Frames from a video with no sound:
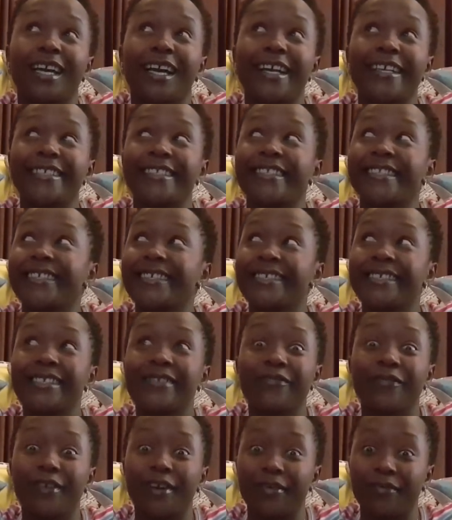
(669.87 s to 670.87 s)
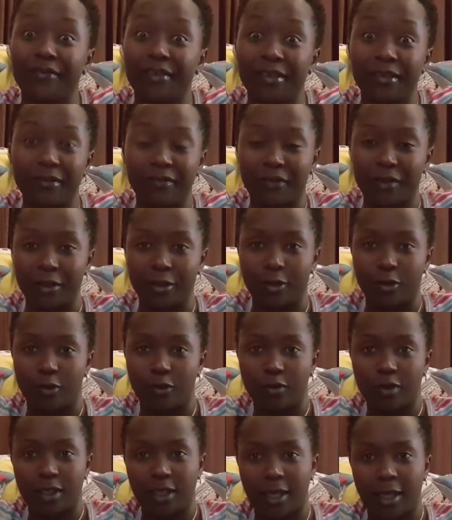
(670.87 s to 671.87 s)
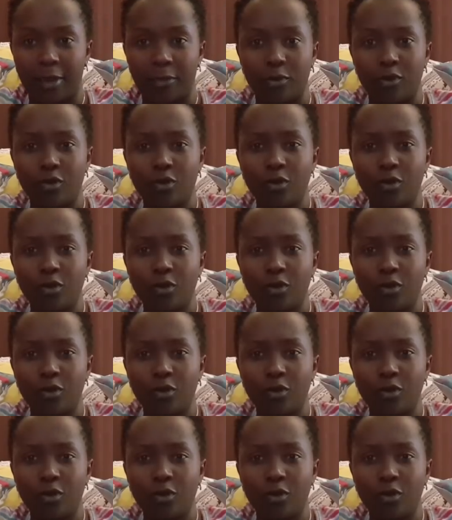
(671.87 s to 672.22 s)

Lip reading: as this for a very, very long time.